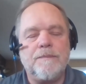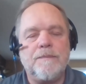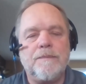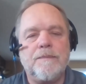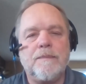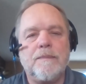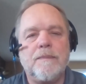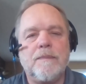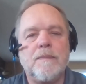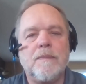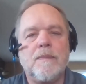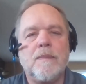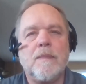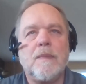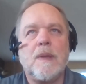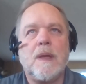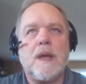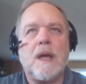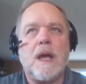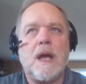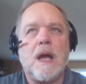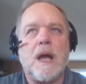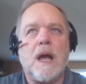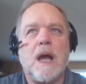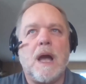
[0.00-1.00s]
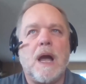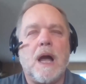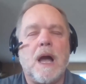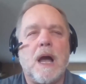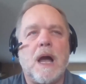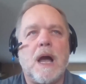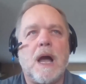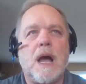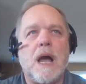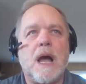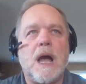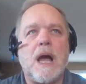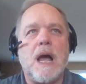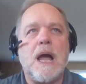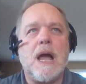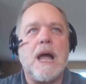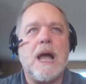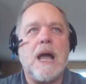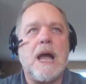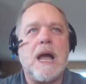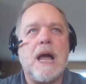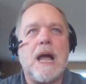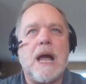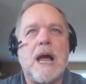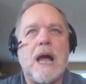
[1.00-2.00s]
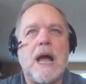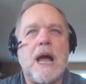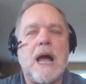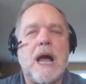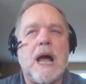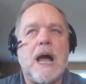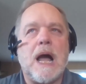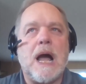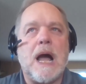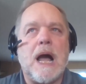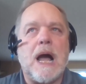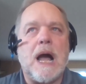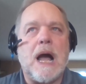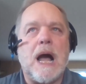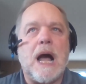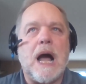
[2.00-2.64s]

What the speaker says: (no one is talking)